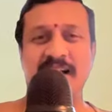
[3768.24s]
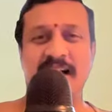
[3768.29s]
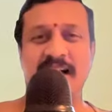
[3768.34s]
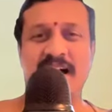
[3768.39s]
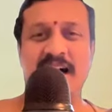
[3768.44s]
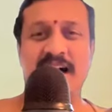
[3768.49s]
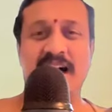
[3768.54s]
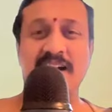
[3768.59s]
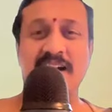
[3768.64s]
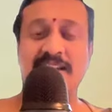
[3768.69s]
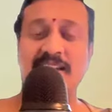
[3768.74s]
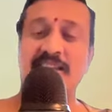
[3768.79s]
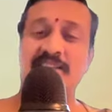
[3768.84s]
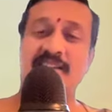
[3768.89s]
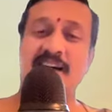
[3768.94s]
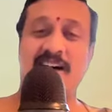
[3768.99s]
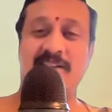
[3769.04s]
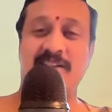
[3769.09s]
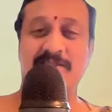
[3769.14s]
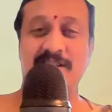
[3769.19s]
But
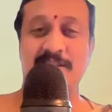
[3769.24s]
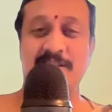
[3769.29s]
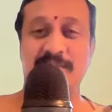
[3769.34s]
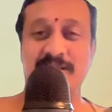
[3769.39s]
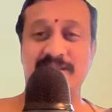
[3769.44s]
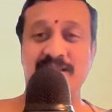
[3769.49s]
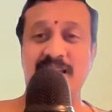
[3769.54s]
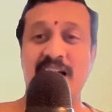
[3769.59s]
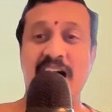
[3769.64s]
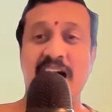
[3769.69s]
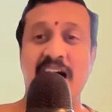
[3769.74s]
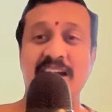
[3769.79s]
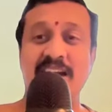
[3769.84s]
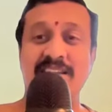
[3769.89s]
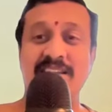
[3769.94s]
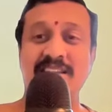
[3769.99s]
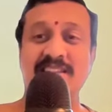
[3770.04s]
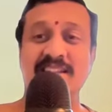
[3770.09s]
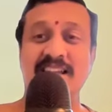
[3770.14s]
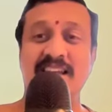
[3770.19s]
Atatavi means
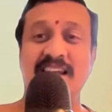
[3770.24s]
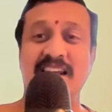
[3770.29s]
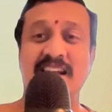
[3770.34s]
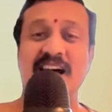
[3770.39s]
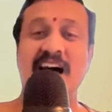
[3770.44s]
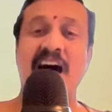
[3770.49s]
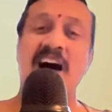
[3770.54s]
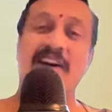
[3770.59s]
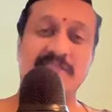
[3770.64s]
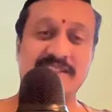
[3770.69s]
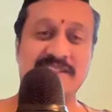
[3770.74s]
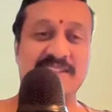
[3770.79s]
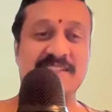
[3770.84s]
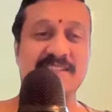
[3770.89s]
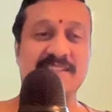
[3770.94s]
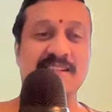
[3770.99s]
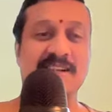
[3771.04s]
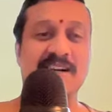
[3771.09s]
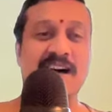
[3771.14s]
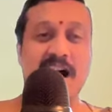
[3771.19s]
Atatena
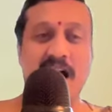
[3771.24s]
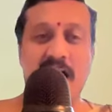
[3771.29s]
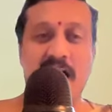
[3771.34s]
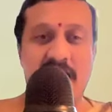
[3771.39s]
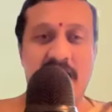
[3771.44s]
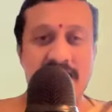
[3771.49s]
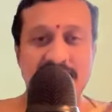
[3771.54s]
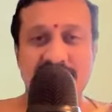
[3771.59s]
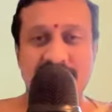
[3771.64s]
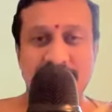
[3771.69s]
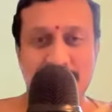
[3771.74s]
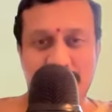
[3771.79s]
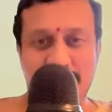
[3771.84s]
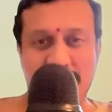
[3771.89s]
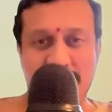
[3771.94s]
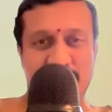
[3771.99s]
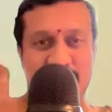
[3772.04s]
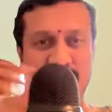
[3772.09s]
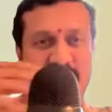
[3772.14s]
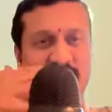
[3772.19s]
Avati. Atatam
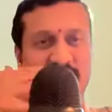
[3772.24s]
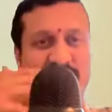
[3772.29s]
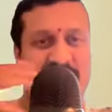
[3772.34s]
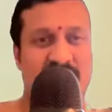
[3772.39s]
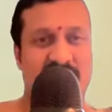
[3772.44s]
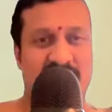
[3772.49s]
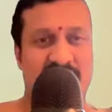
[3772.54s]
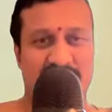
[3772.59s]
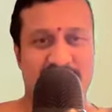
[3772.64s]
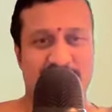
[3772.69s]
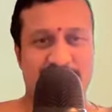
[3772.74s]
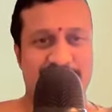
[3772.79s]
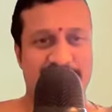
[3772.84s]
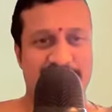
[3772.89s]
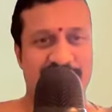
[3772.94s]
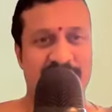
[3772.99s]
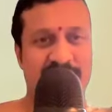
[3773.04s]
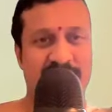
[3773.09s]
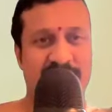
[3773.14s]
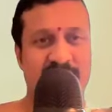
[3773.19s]
means Vistaritam.
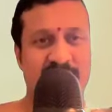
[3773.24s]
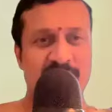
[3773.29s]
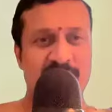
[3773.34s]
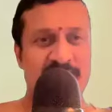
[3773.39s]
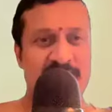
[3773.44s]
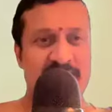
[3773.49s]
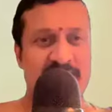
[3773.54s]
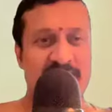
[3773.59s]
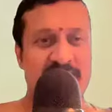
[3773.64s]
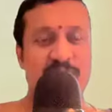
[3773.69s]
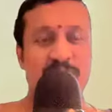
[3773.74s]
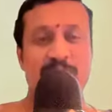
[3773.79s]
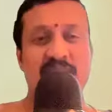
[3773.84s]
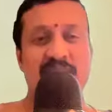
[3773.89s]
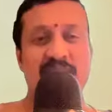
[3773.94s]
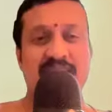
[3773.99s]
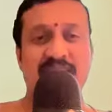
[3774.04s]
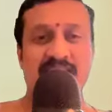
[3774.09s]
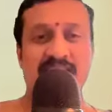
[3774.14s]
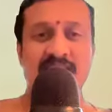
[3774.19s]
With an
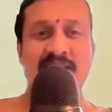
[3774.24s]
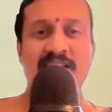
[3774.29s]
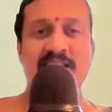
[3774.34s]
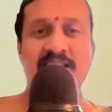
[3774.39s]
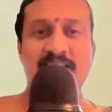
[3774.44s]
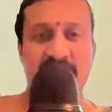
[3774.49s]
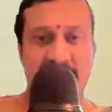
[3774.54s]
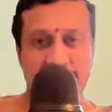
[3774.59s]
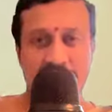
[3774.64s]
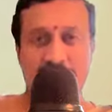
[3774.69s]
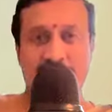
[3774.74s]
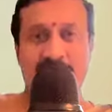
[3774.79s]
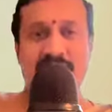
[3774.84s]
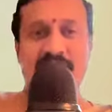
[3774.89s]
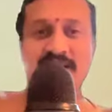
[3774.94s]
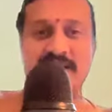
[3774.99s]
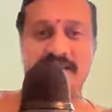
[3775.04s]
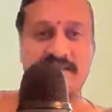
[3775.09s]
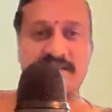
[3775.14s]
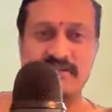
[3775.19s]
expanded.
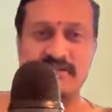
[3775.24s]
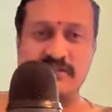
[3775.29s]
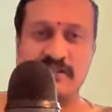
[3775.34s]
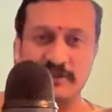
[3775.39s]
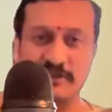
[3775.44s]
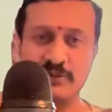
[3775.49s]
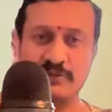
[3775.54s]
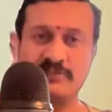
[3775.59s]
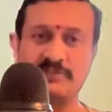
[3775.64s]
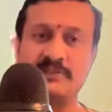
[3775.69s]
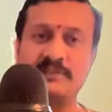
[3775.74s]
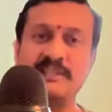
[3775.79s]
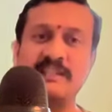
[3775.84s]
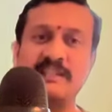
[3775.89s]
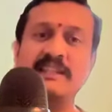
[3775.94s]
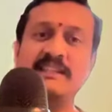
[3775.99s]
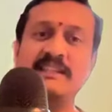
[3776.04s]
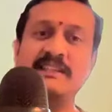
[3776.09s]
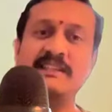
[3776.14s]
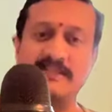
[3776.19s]
Expanded is Dhanus,
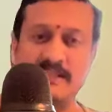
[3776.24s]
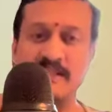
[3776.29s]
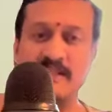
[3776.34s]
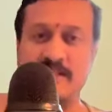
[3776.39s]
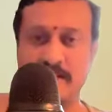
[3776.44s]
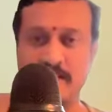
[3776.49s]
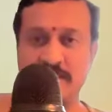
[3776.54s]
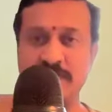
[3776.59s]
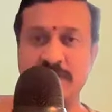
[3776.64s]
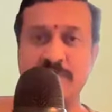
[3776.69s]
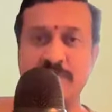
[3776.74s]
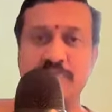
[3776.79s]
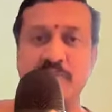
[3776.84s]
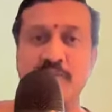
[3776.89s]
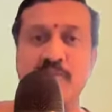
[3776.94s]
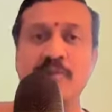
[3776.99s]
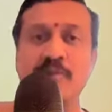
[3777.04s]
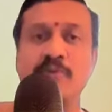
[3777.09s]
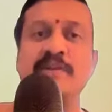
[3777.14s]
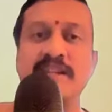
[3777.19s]
is the
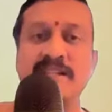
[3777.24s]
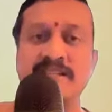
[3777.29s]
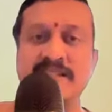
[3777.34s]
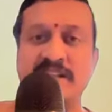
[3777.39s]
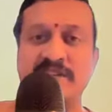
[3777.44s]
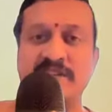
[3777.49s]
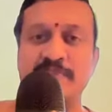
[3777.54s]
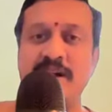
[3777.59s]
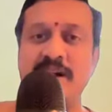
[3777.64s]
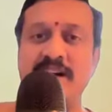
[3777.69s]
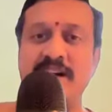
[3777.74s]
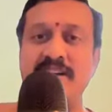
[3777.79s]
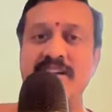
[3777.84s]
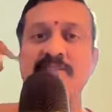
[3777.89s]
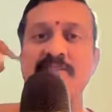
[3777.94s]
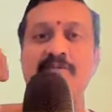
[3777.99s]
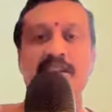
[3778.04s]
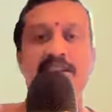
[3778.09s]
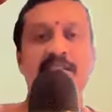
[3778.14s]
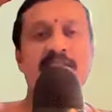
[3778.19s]
bow is
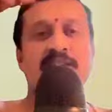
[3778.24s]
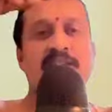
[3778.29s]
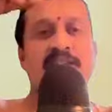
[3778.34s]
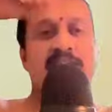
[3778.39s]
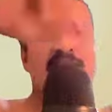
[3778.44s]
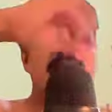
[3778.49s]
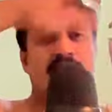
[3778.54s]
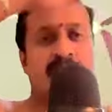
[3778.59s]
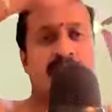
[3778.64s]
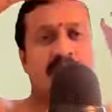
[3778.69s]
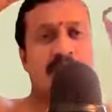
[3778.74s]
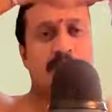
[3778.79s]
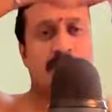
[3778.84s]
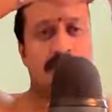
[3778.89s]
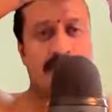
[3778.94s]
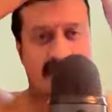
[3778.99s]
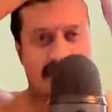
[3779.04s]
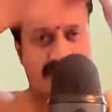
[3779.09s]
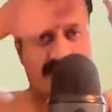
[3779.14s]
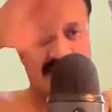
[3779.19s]
expanded when
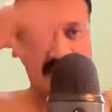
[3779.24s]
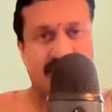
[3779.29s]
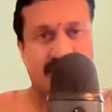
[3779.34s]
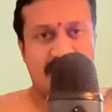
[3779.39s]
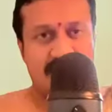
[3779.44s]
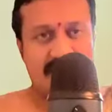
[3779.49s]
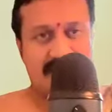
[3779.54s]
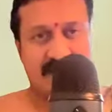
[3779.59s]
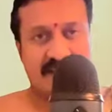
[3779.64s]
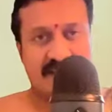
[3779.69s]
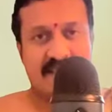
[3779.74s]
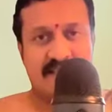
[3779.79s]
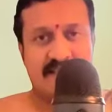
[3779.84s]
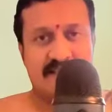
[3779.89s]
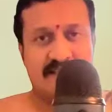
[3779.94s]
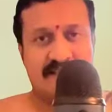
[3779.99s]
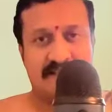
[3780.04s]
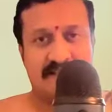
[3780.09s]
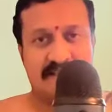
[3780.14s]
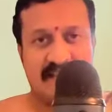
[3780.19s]
you tie
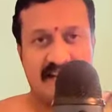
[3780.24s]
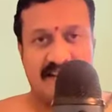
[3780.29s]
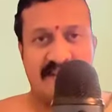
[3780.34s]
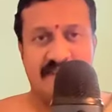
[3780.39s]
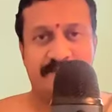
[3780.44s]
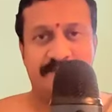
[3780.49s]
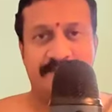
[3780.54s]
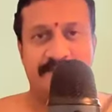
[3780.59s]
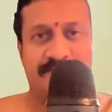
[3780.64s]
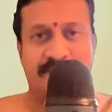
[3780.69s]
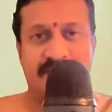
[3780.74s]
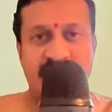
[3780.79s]
that thread.